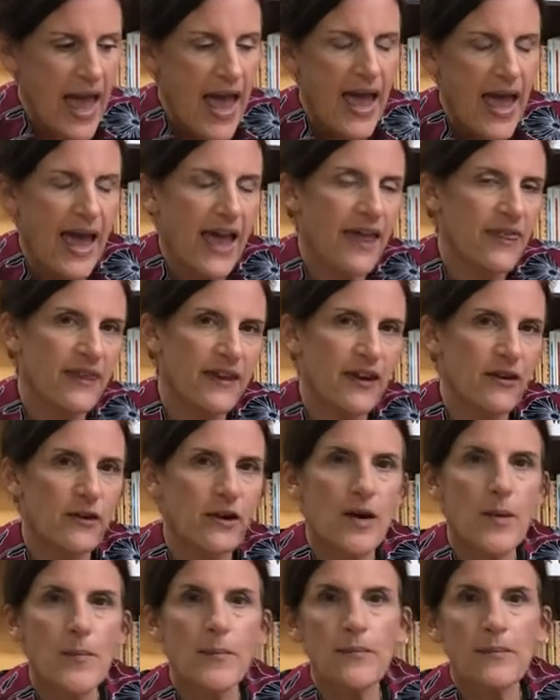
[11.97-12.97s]
and their
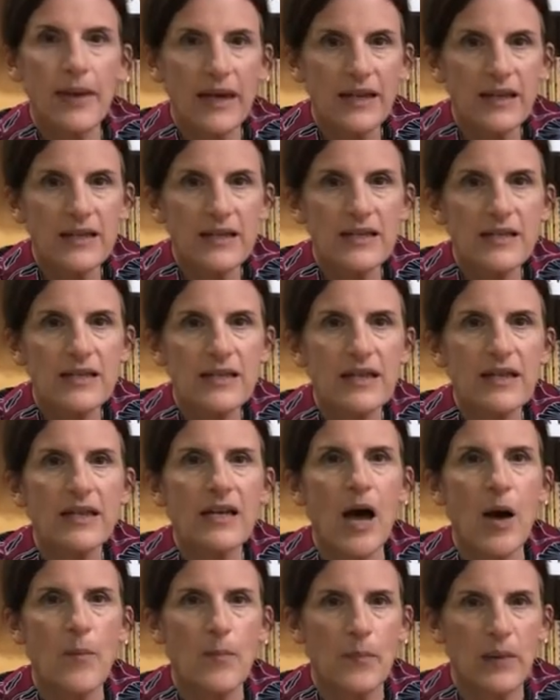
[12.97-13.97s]
amazing
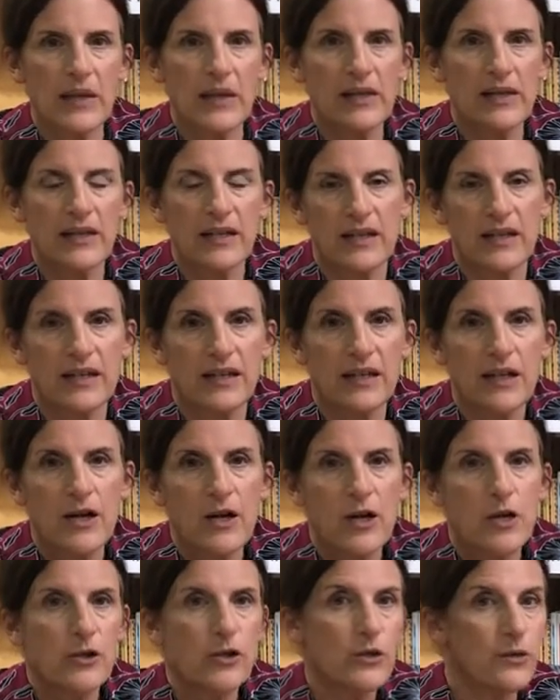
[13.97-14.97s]
ability
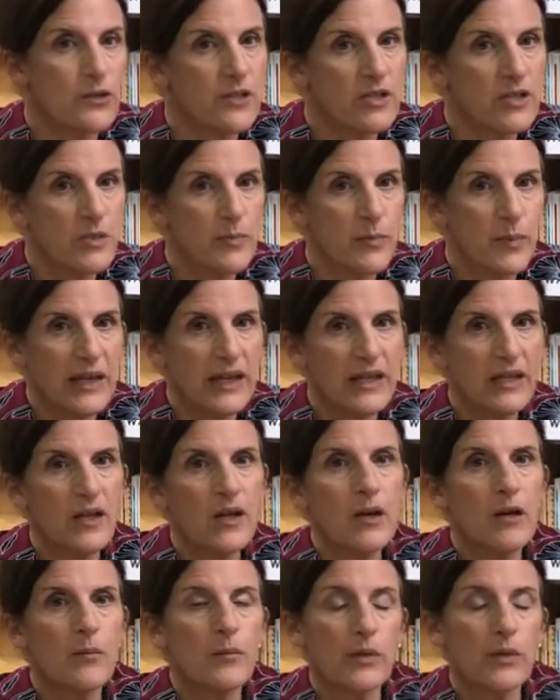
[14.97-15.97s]
to spin
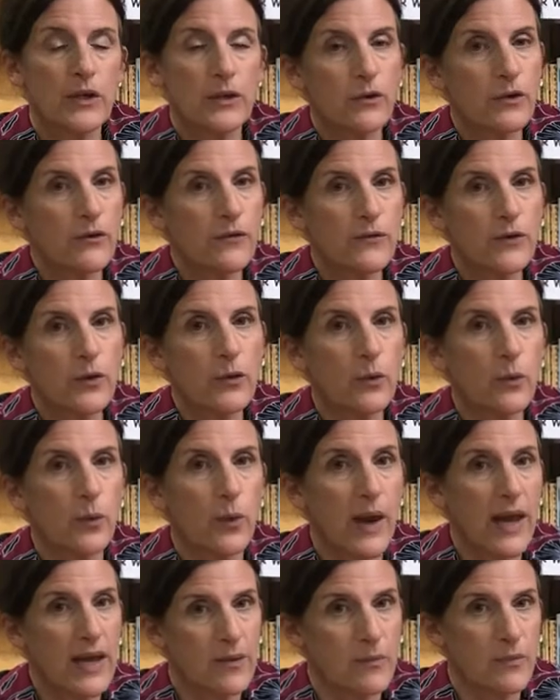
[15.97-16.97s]
beautiful
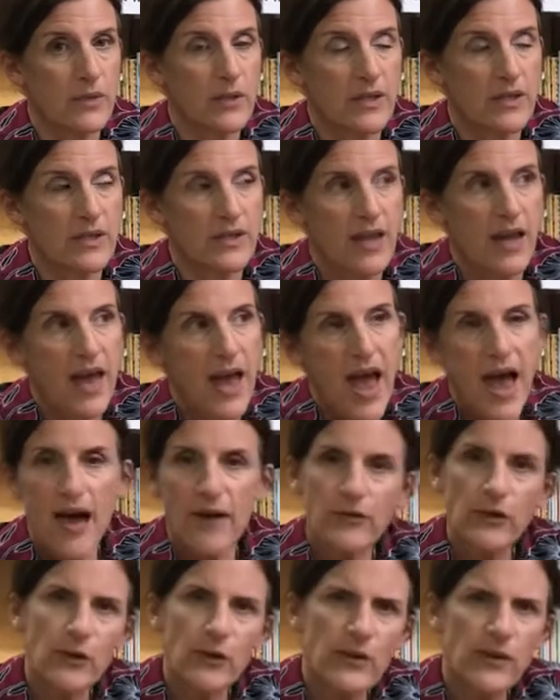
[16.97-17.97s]
webs. Have
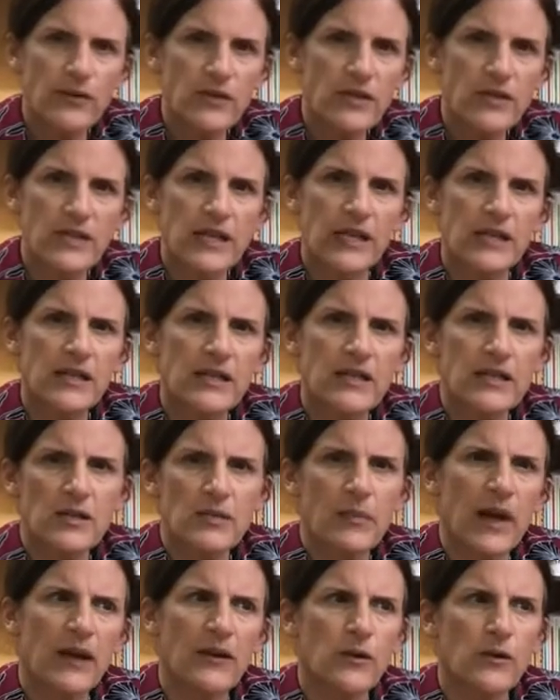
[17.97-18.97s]
you ever seen a
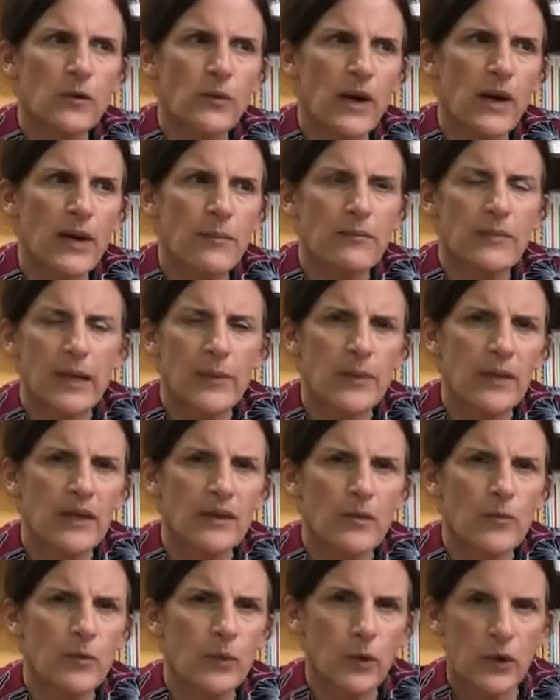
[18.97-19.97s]
spider web maybe in the
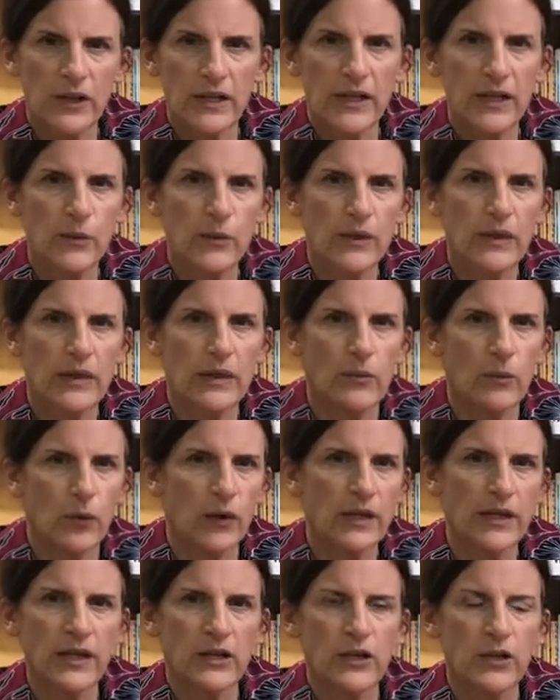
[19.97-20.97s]
morning with the
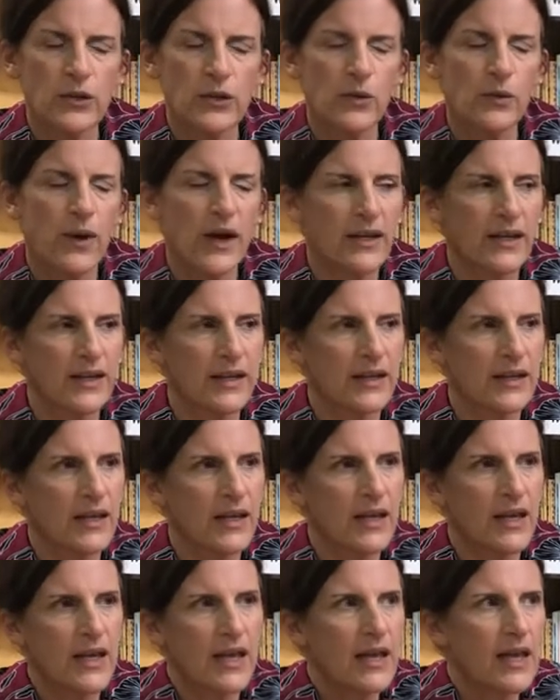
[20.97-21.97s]
morning dew on it?
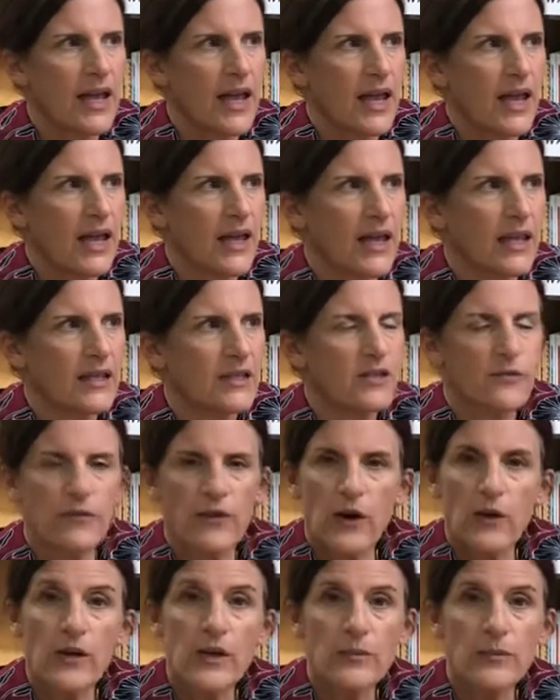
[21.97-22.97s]
It's
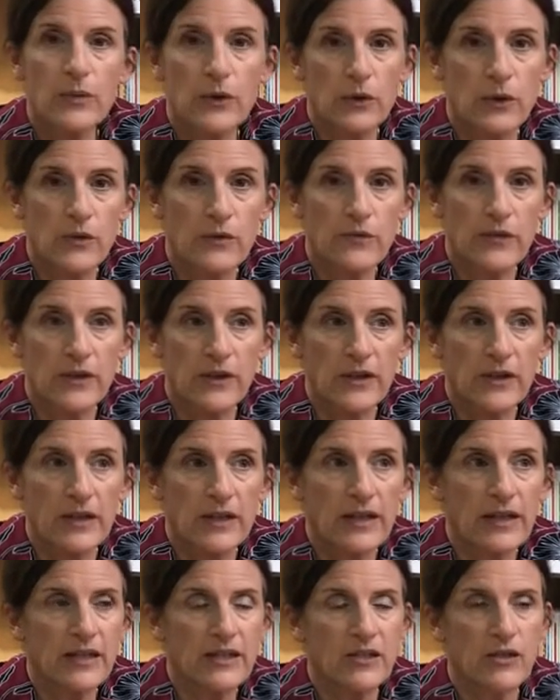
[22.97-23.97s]
very beautiful.
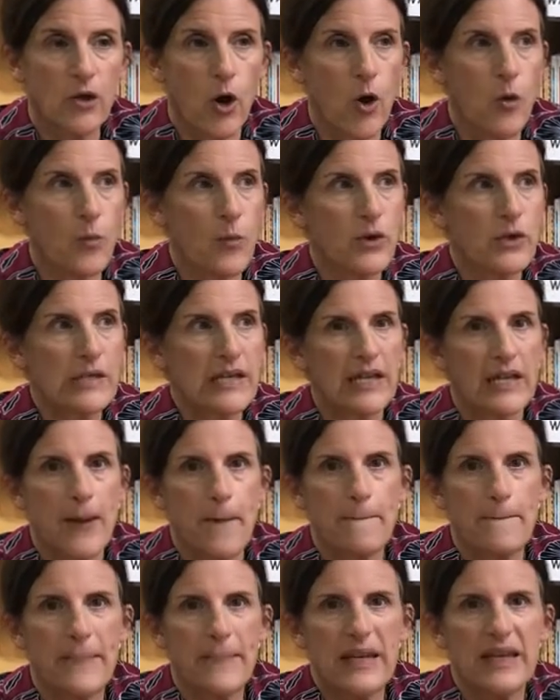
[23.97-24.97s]
It's almost like a
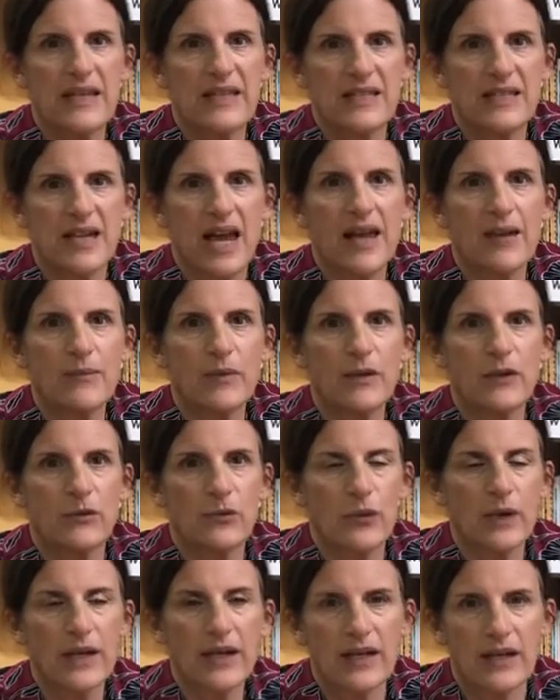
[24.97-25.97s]
big diamond
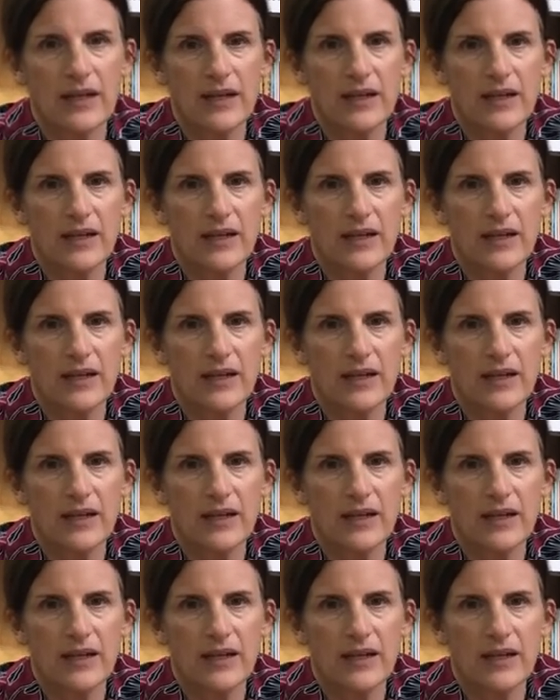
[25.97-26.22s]
ring.